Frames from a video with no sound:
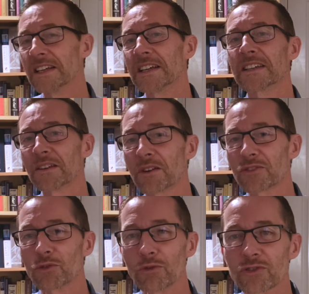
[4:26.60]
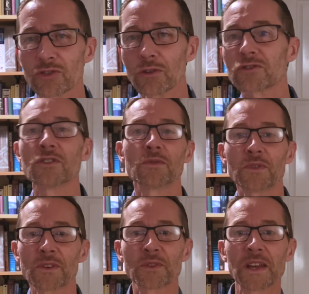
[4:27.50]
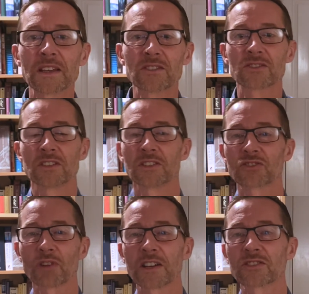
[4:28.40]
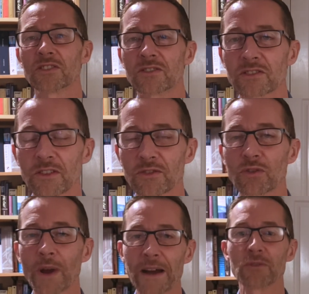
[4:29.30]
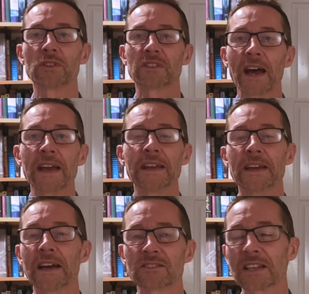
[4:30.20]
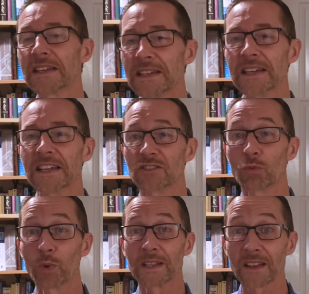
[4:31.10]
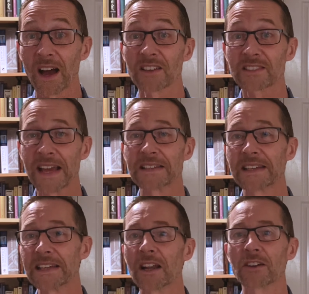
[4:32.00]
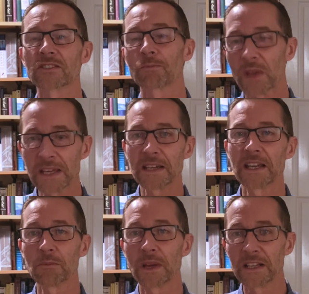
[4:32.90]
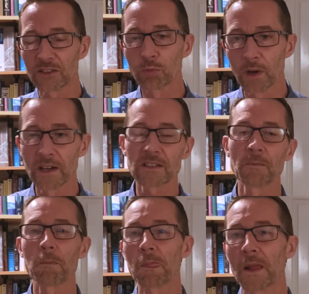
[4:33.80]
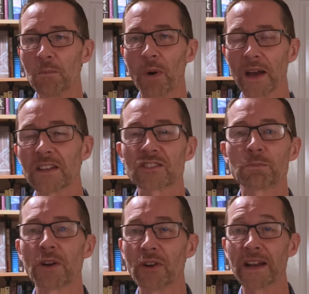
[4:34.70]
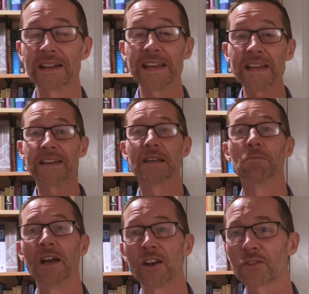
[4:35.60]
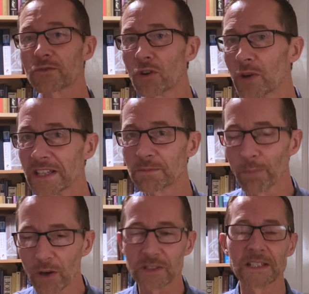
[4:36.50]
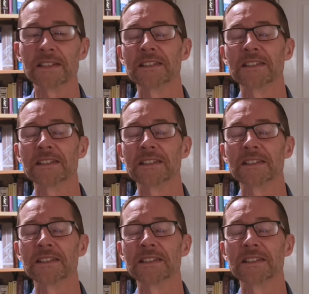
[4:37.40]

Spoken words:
giving us all sorts of things and instructions throughout the day as he is with us and in us. Hear him in his word, by his Spirit, and hear him through his body.